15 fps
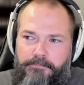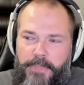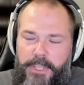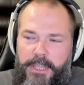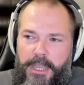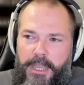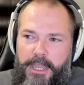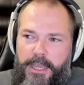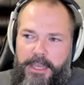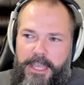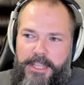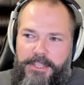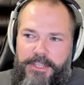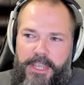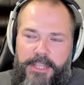
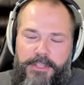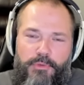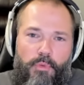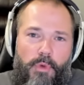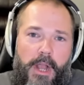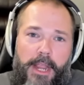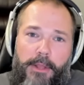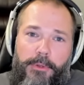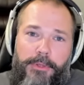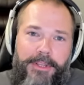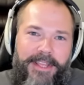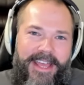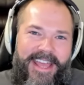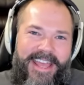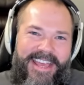it's wild.
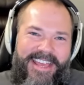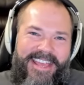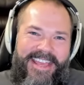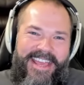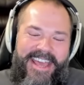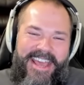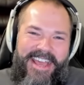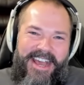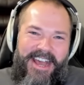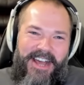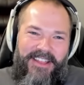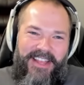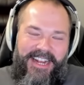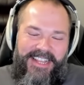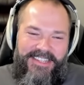
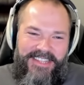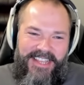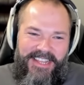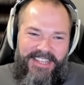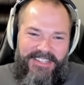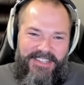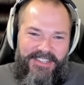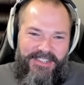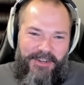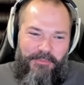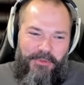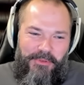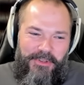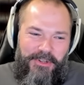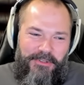like I said, this isn't a
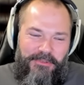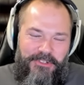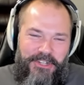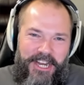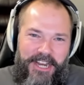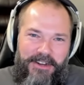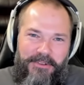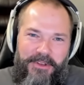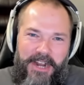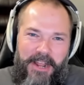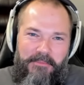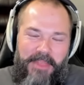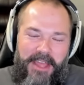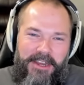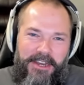political channel and
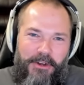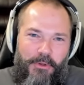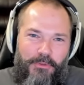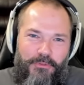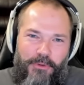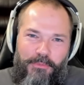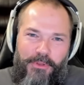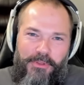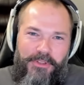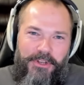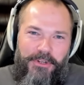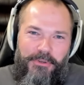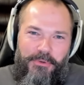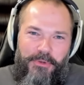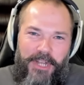I'm not an ultra
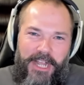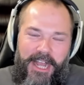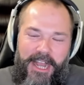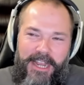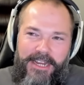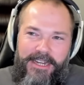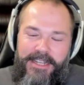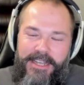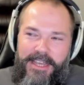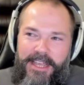political guy.